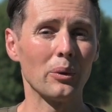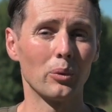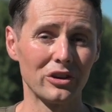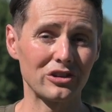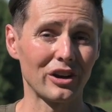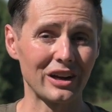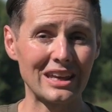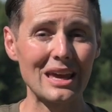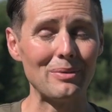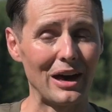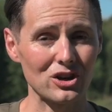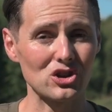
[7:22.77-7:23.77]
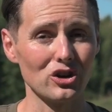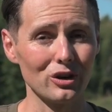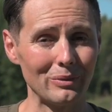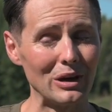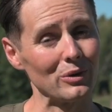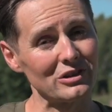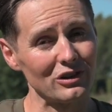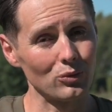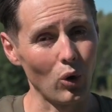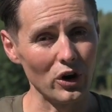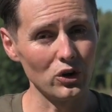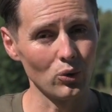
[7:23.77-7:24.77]
where it's gonna keep out shooting me, which is
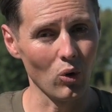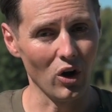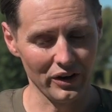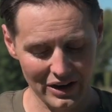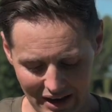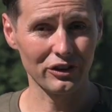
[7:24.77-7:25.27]
what you want.